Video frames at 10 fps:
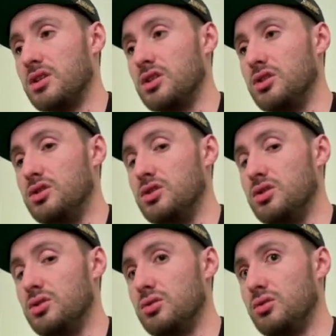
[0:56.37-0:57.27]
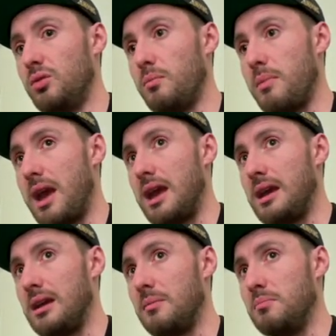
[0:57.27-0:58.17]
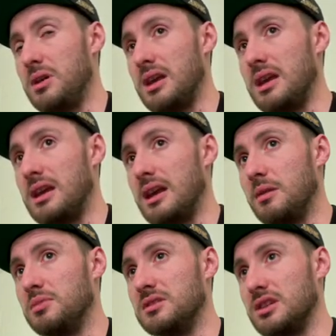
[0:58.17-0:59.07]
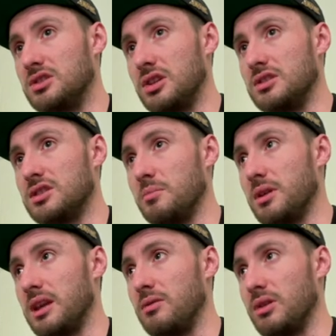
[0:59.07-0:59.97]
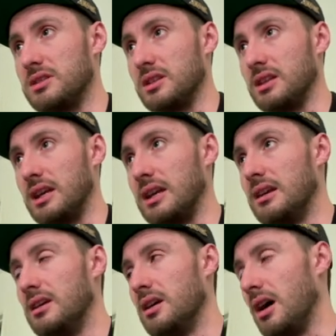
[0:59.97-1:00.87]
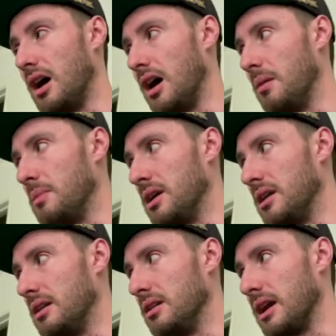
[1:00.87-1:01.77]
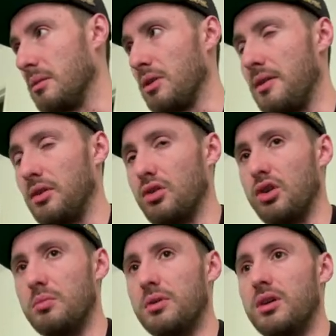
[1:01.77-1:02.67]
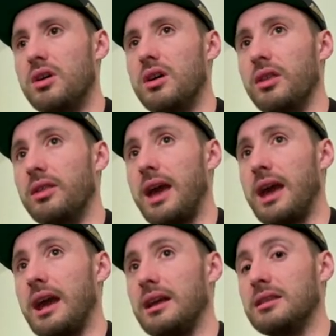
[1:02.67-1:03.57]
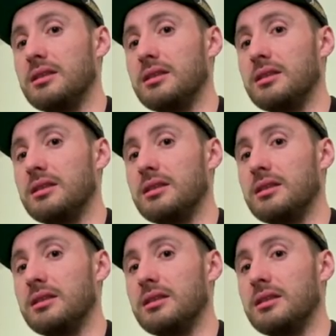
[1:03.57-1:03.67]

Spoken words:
You may be in a position, somebody recently in like a private group, they